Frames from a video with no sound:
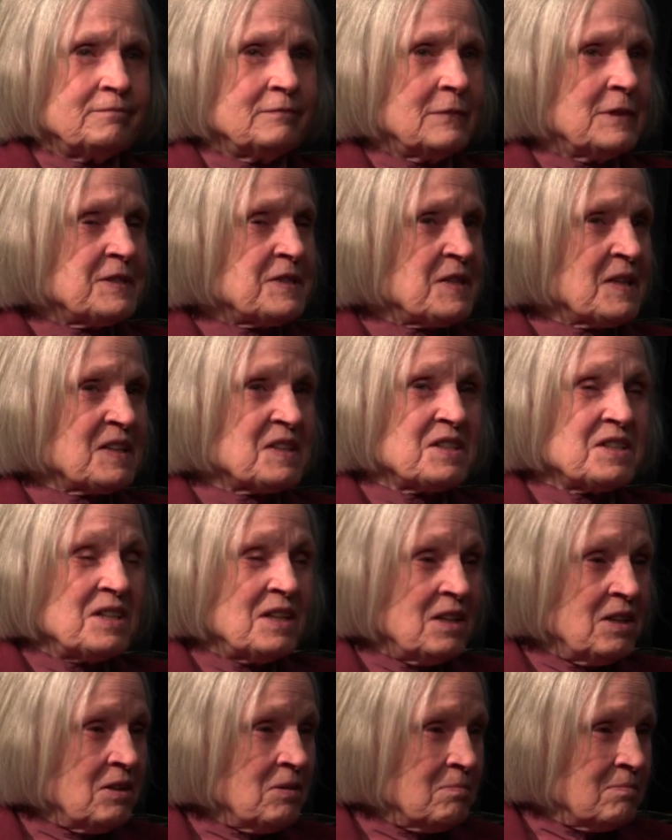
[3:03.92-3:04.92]

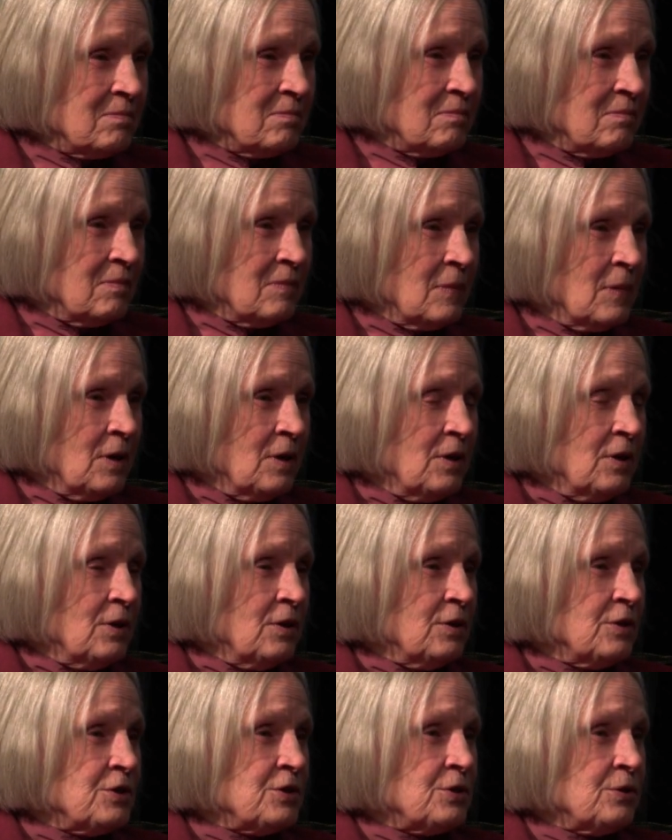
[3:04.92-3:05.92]
60
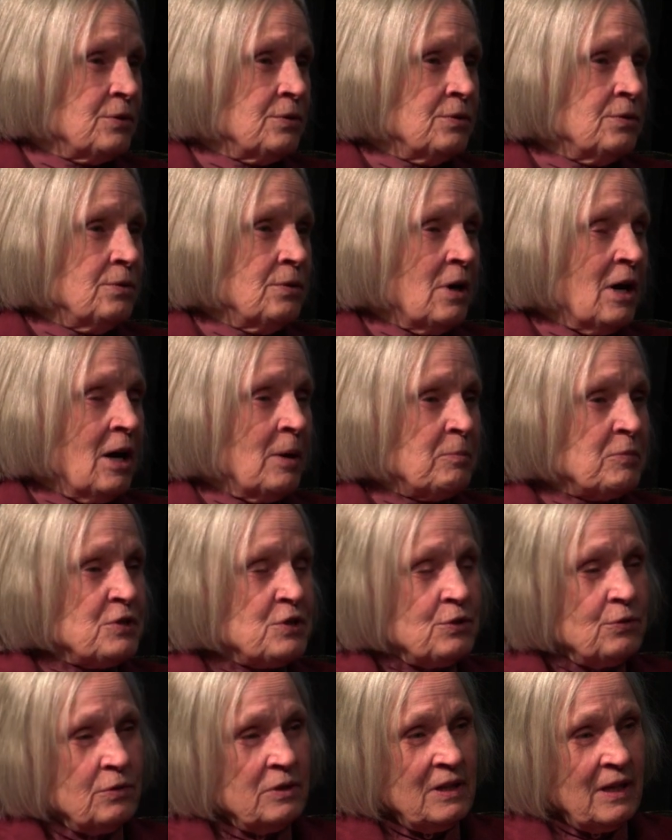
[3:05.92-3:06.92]
to up
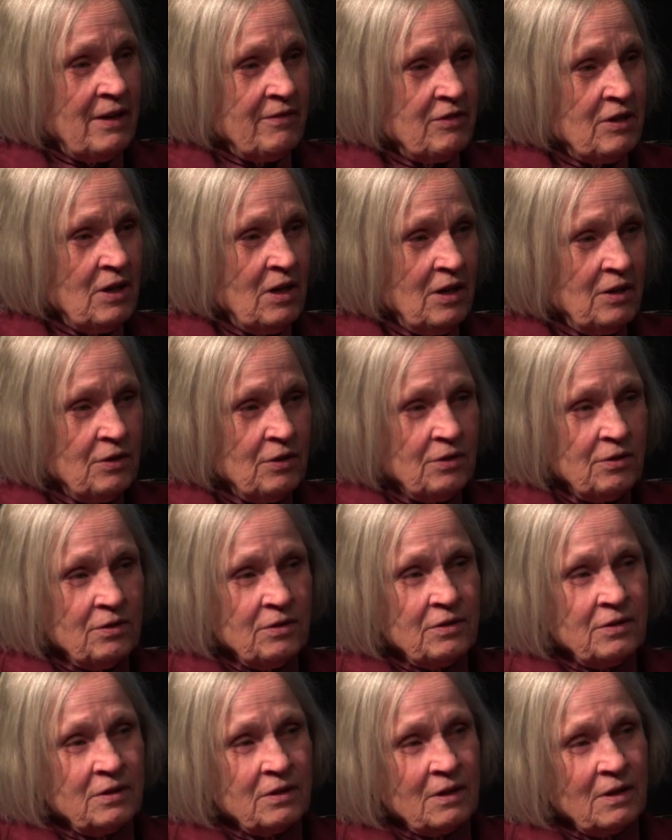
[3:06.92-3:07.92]
to
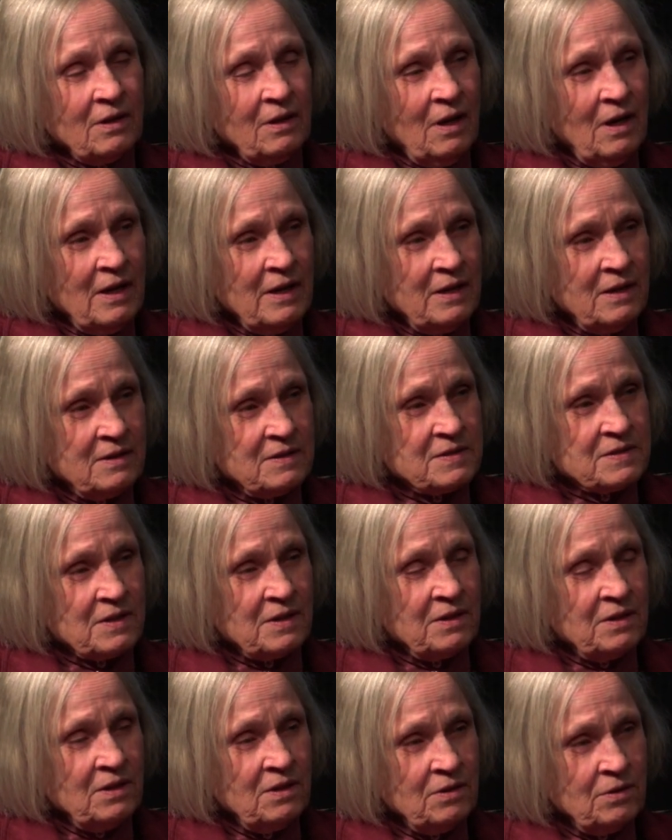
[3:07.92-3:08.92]
1,100 clients
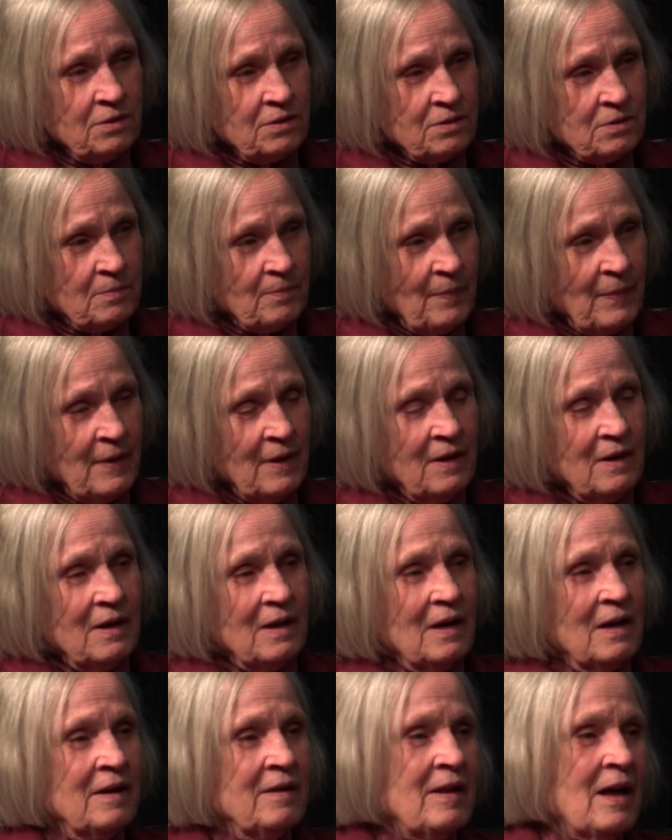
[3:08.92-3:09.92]
a year.
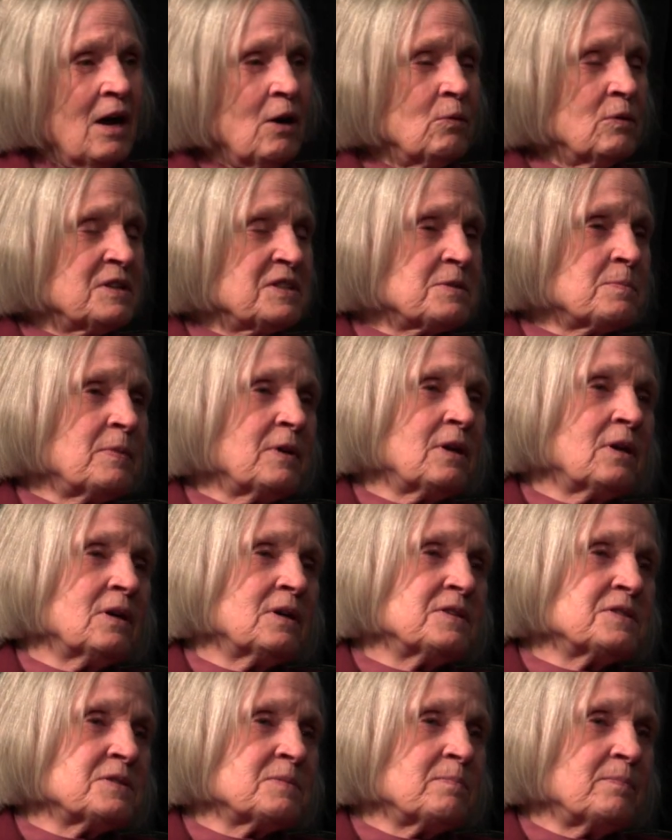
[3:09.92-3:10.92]
And that was
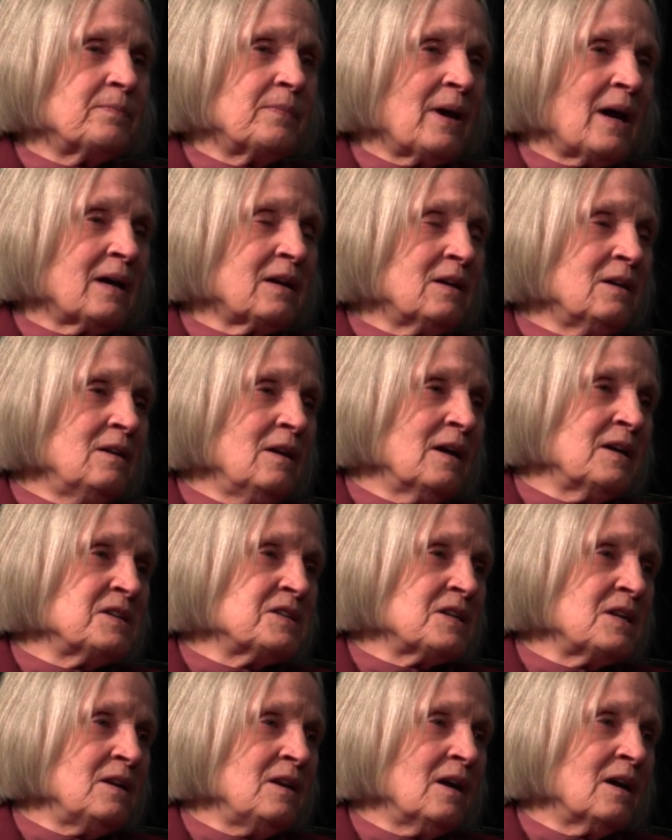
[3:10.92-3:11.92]
because back in
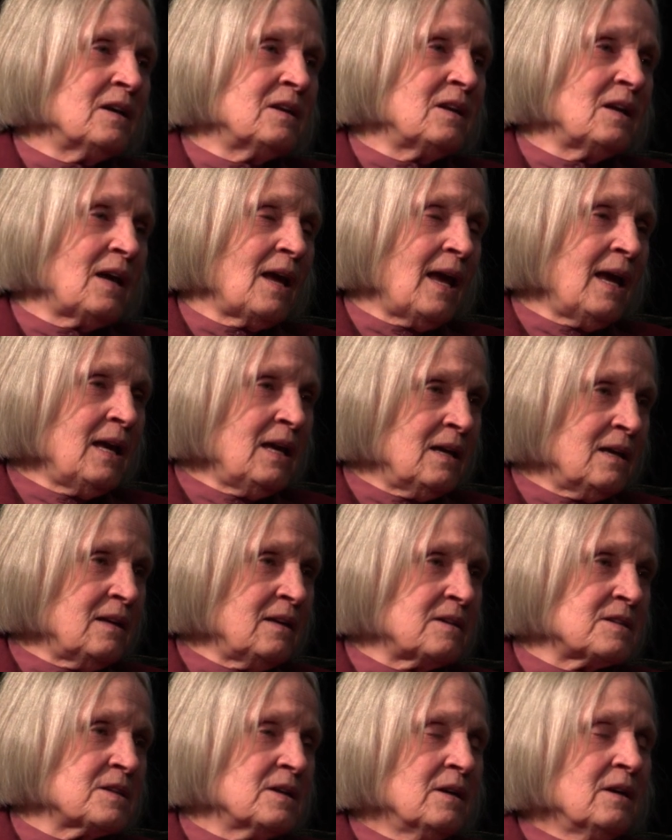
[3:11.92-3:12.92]

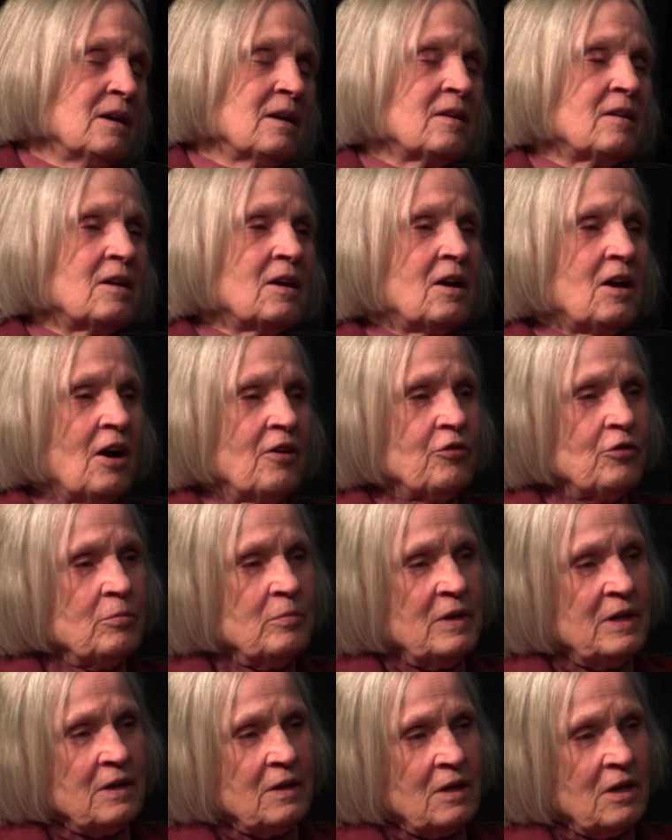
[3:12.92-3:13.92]
1998, the
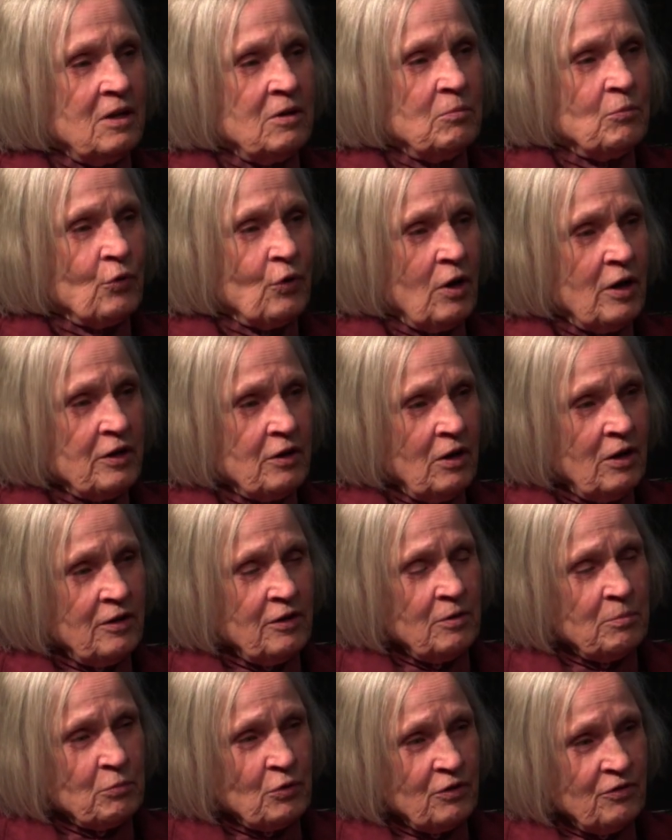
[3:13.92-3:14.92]
government then brought
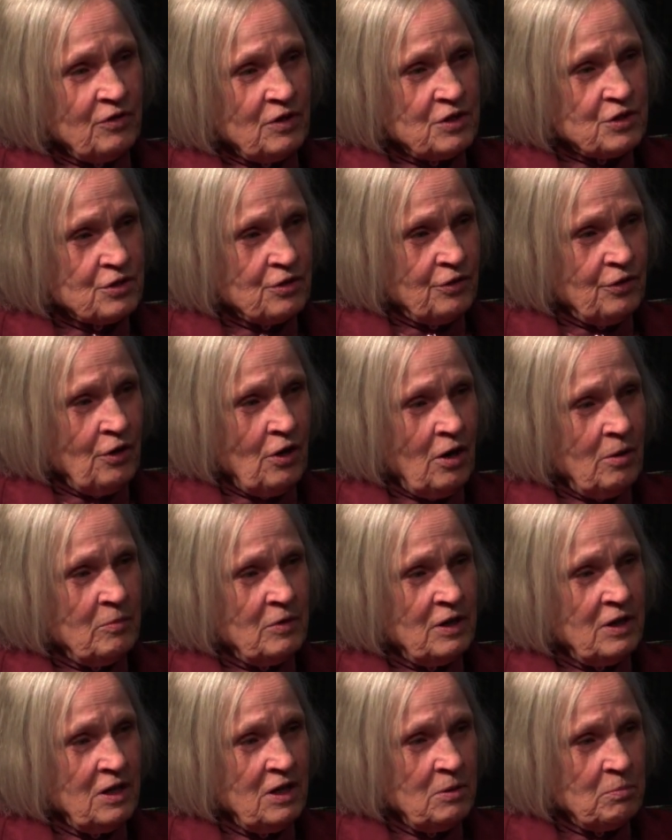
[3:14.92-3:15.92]
on the provincial
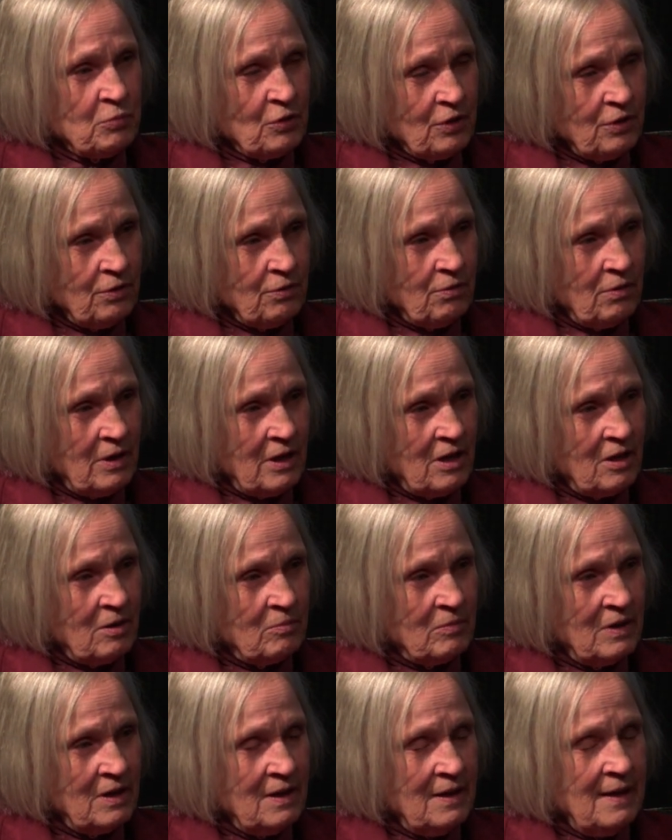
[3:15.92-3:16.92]
nominee
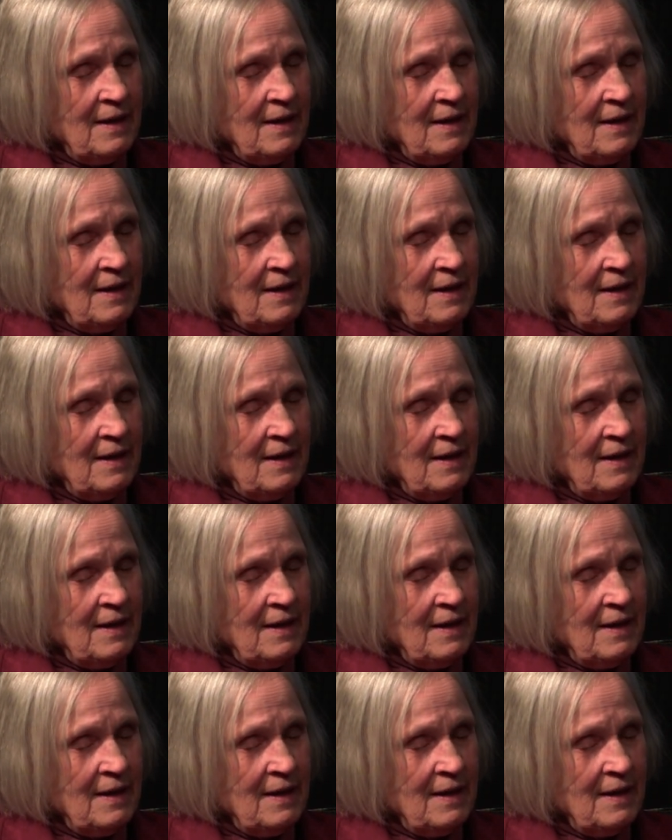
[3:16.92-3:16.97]
program.